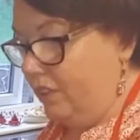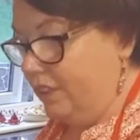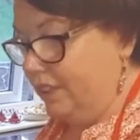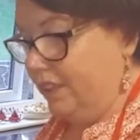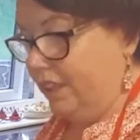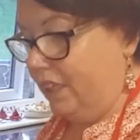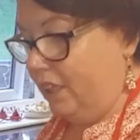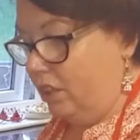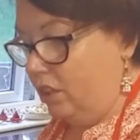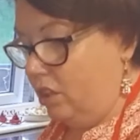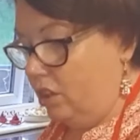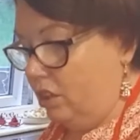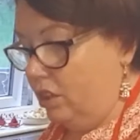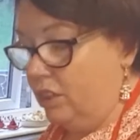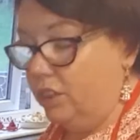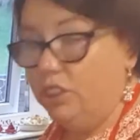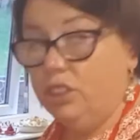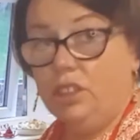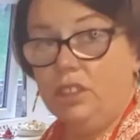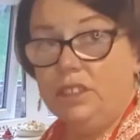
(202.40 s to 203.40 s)
the skin on
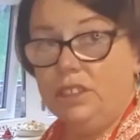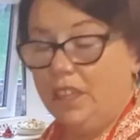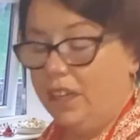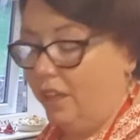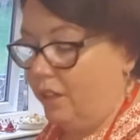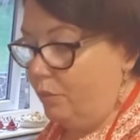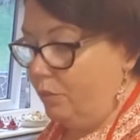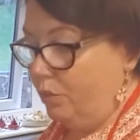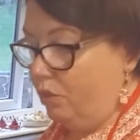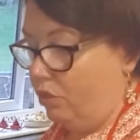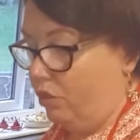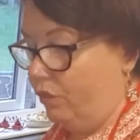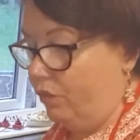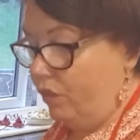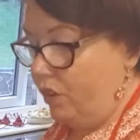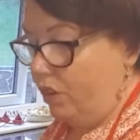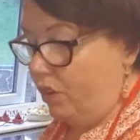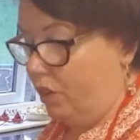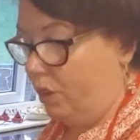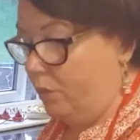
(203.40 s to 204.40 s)
because you're going to add more
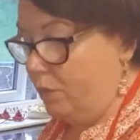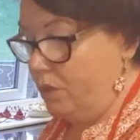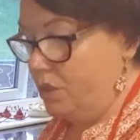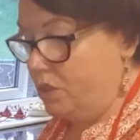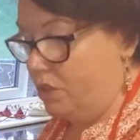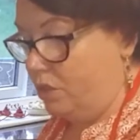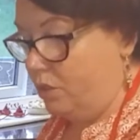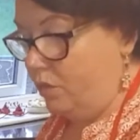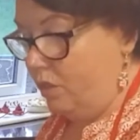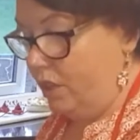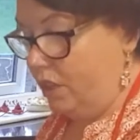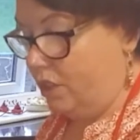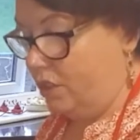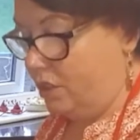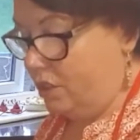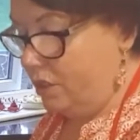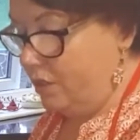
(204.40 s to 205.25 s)
fibre to it.